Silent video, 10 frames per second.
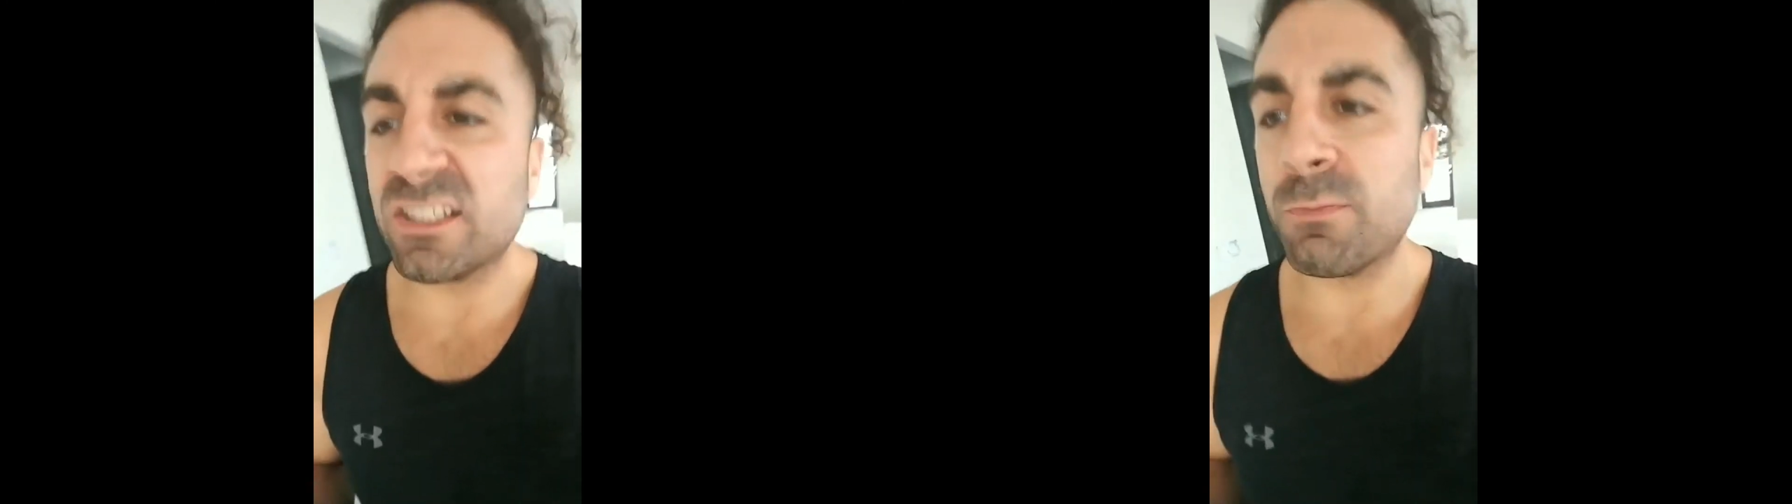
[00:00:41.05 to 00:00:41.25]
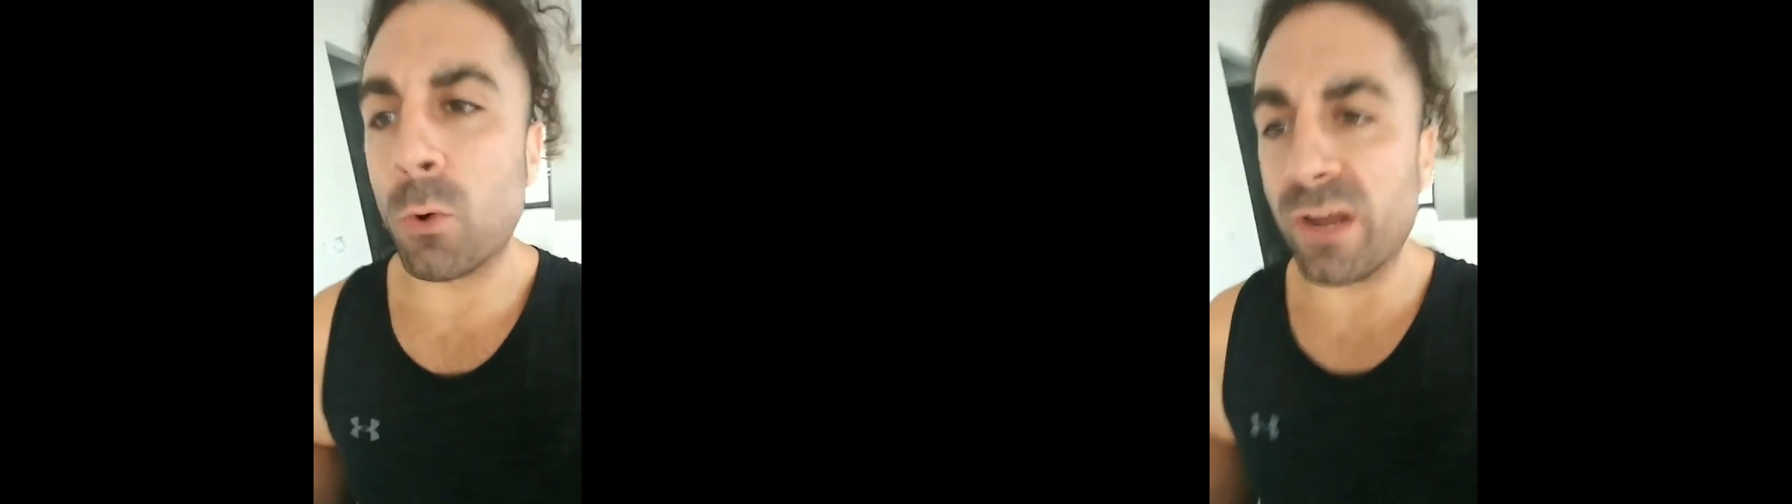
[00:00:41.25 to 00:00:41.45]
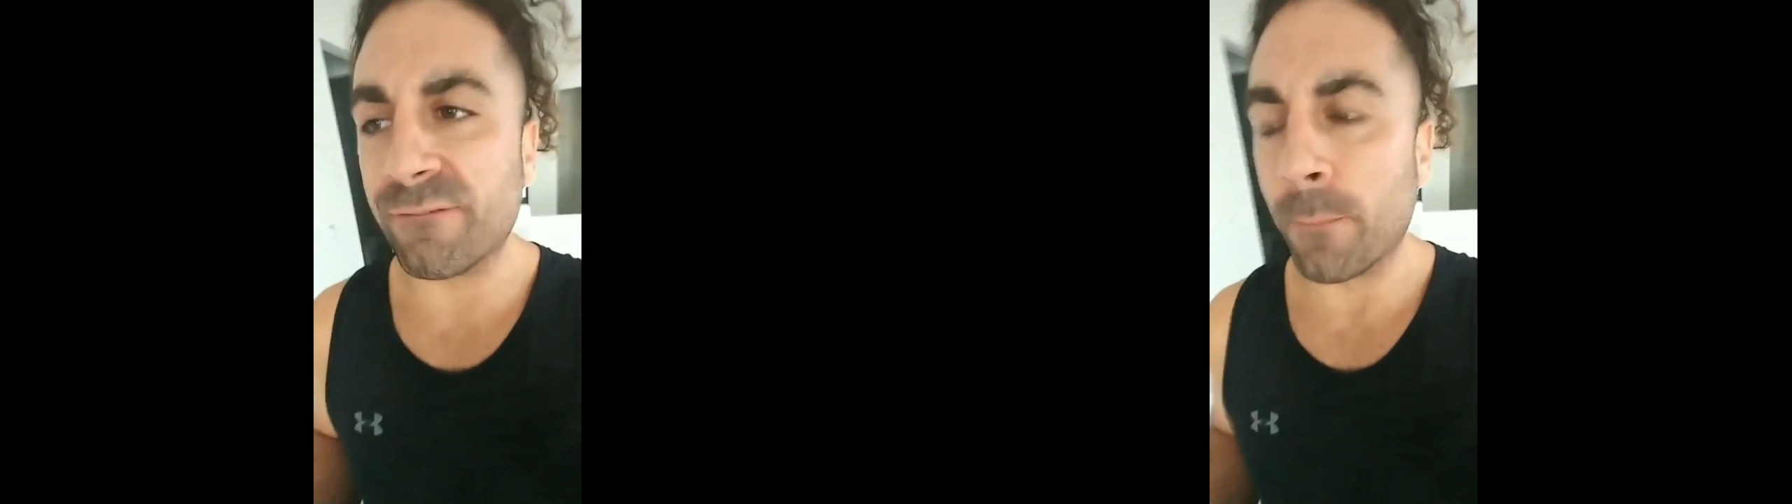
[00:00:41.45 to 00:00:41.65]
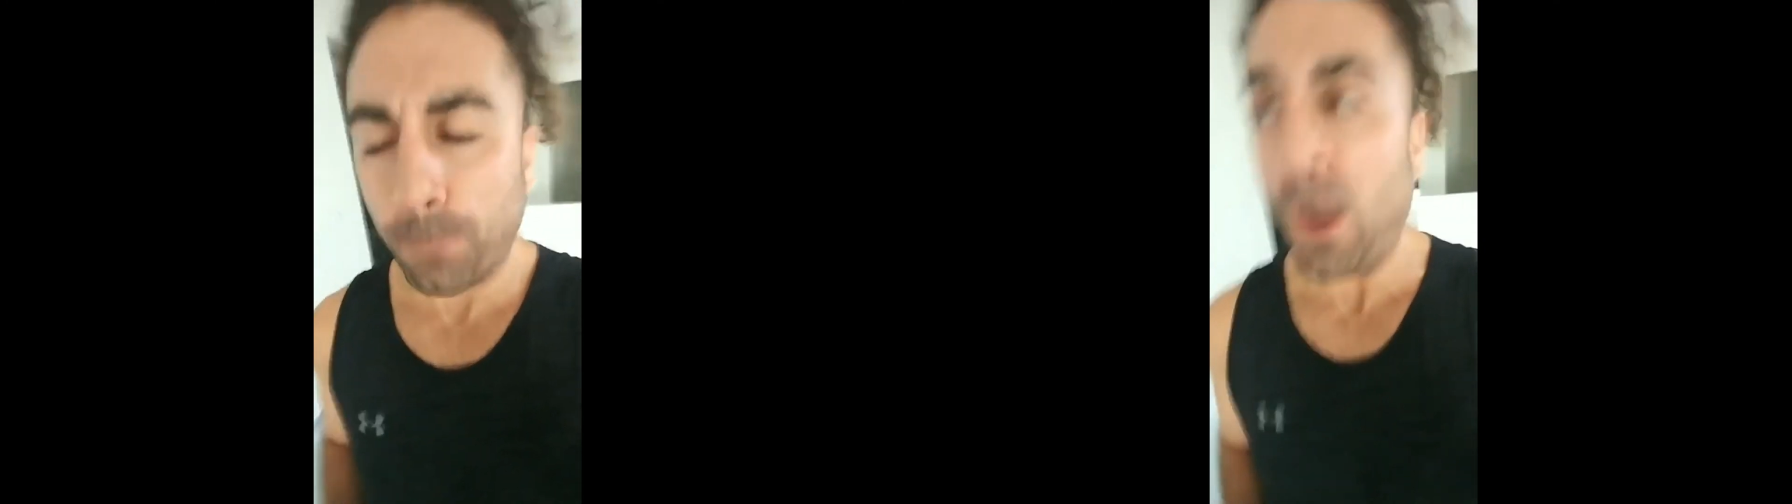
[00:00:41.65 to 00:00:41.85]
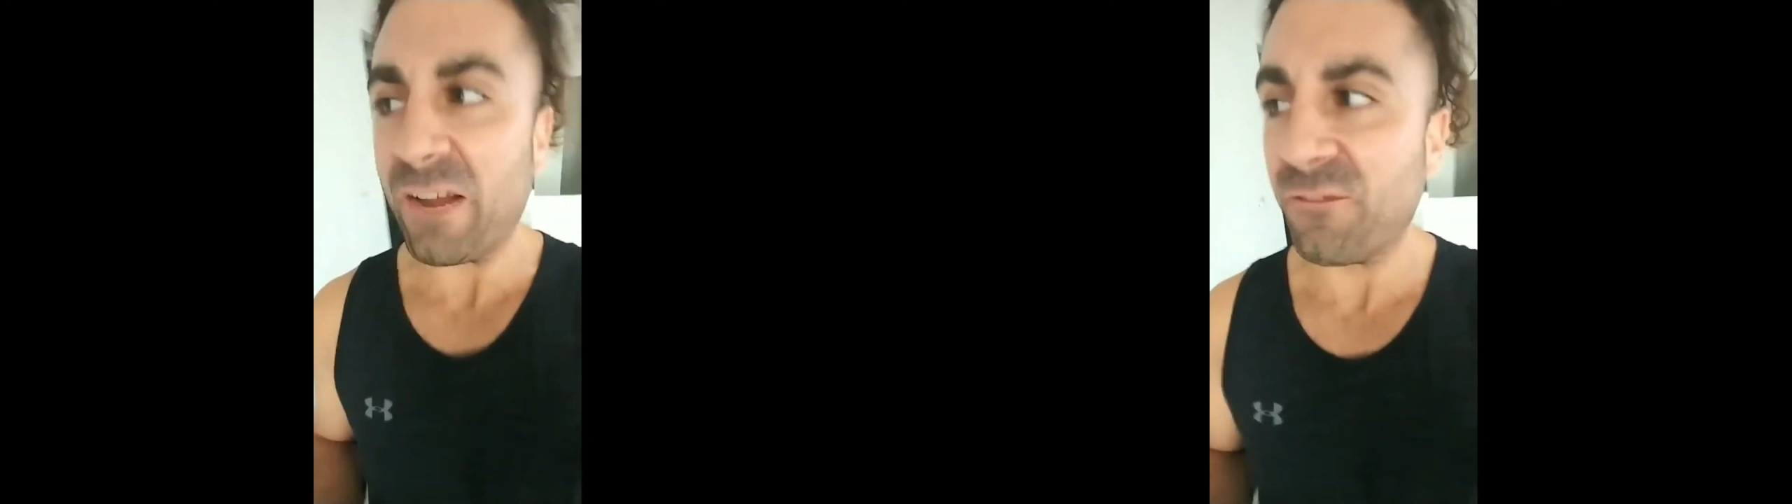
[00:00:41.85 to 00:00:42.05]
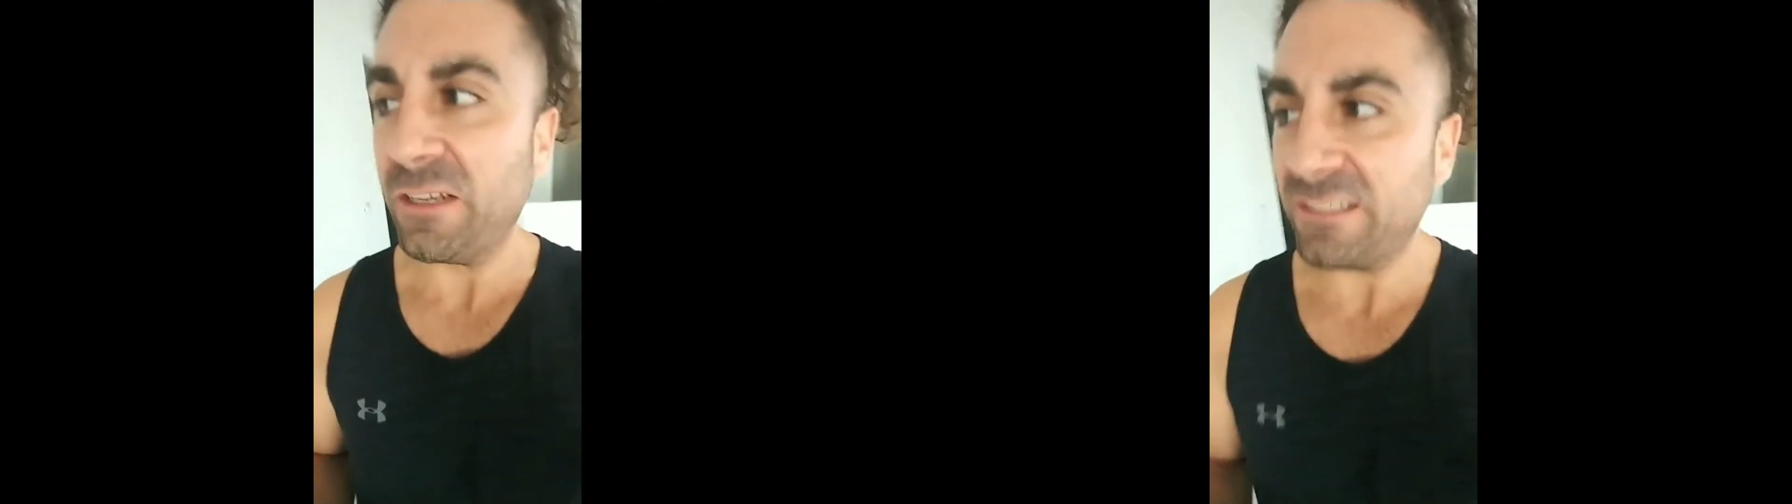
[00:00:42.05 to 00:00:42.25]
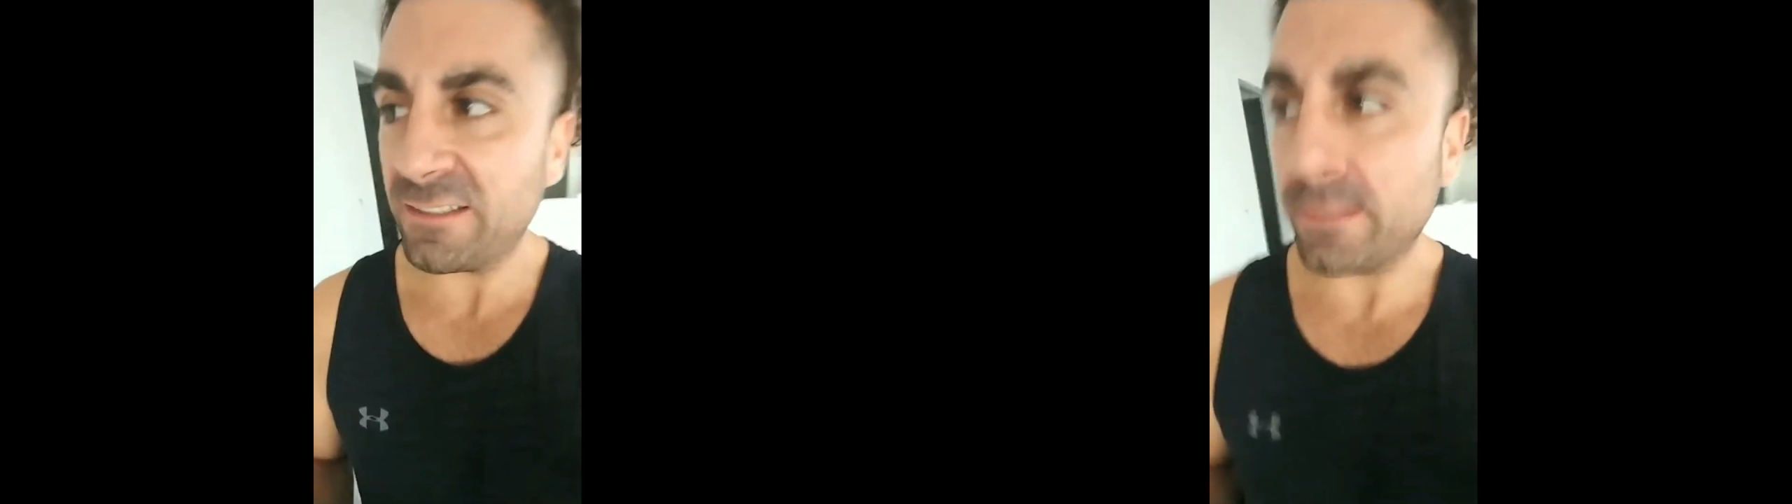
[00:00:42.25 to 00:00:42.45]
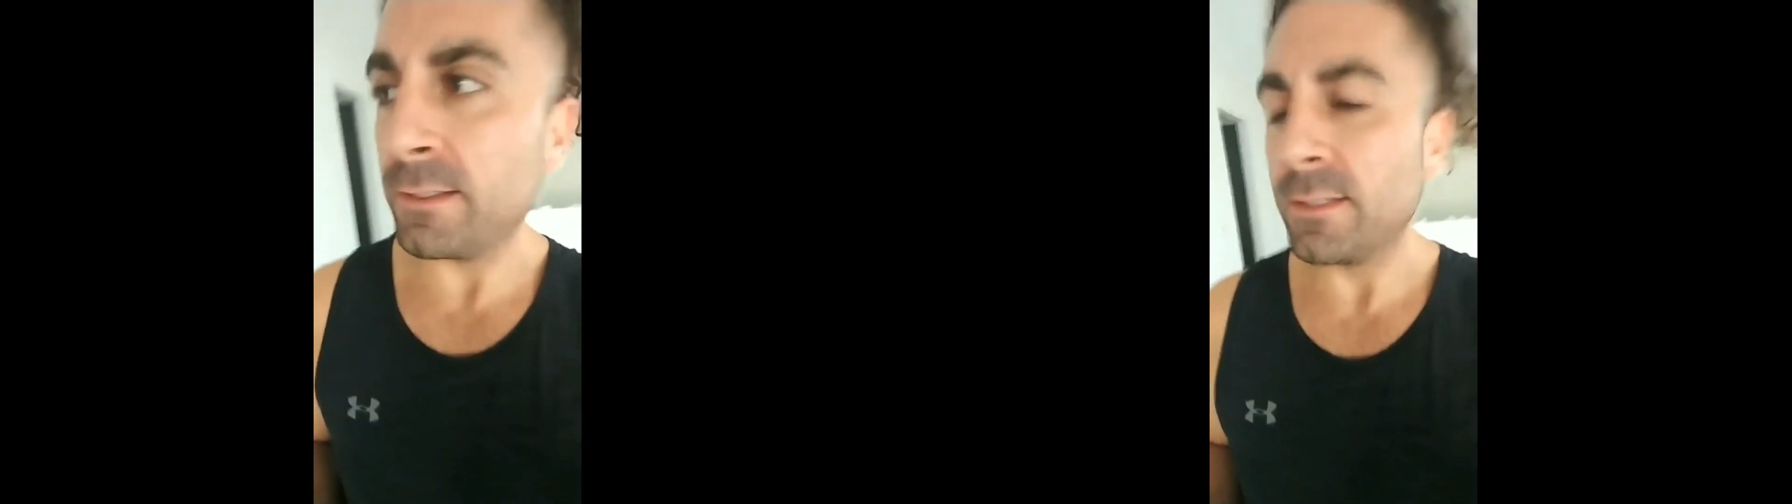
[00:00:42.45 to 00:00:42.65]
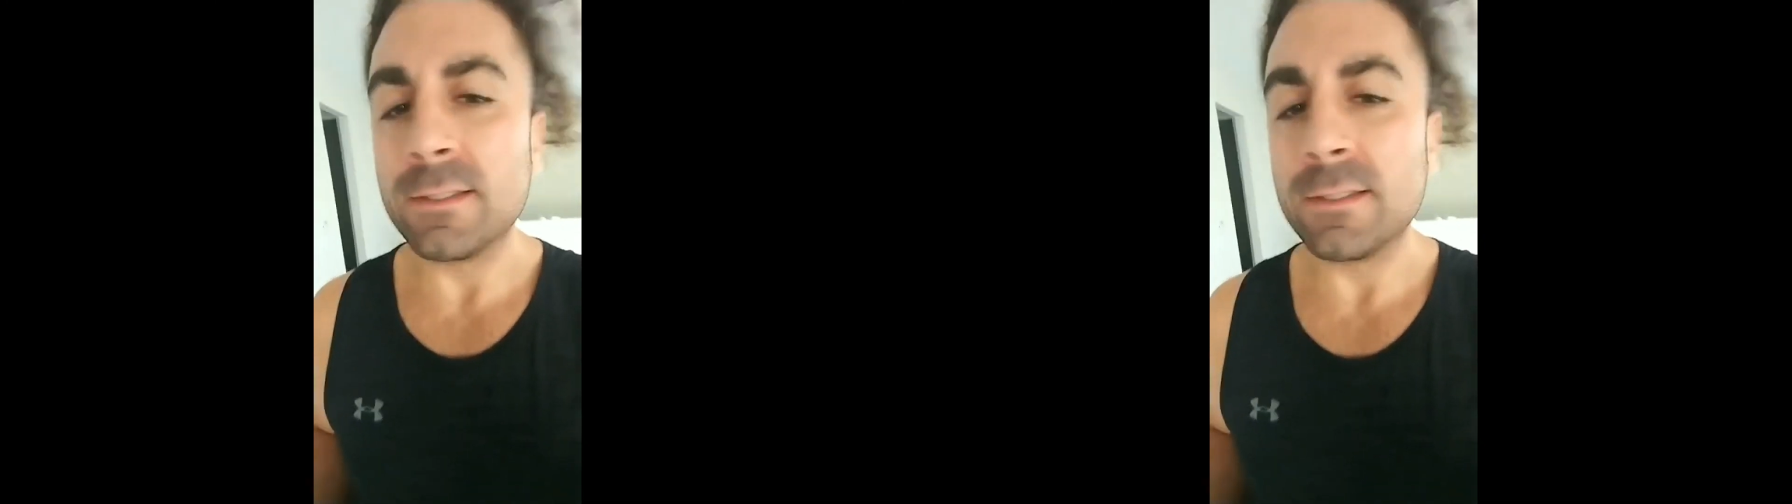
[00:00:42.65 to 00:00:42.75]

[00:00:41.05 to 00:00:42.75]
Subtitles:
this morning for breakfast.